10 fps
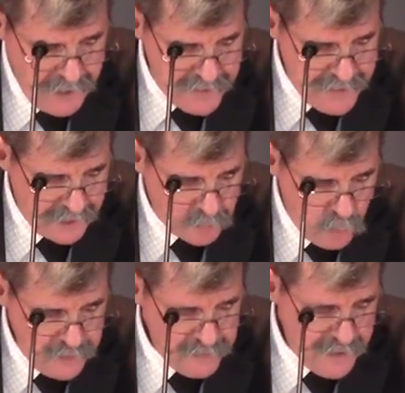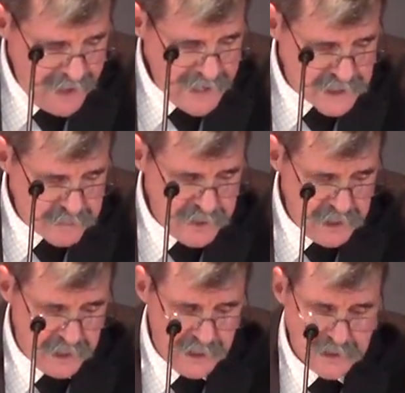that when they speak
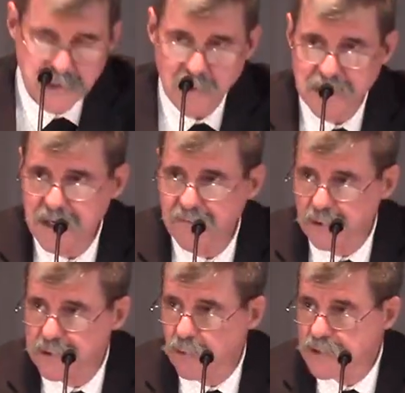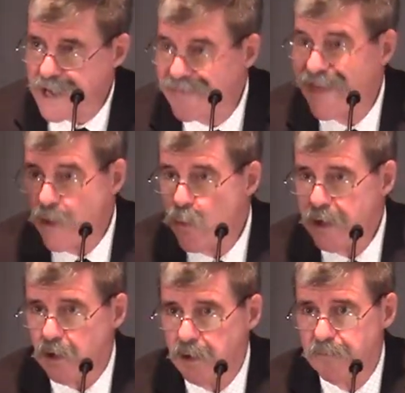against you as evildoers, and they
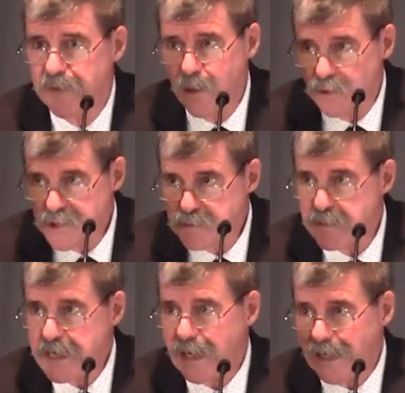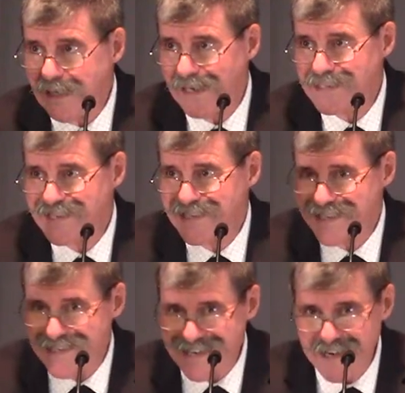will, they will speak against us
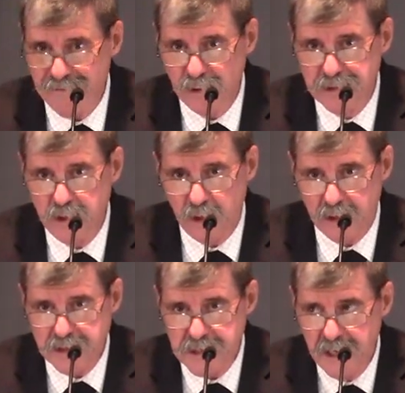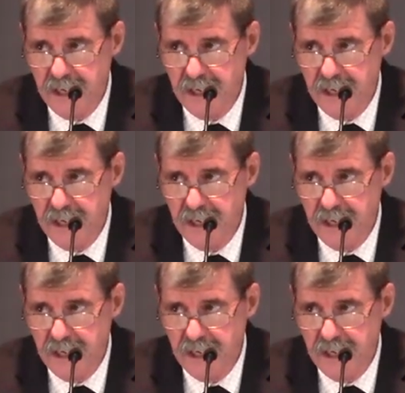as evildoers,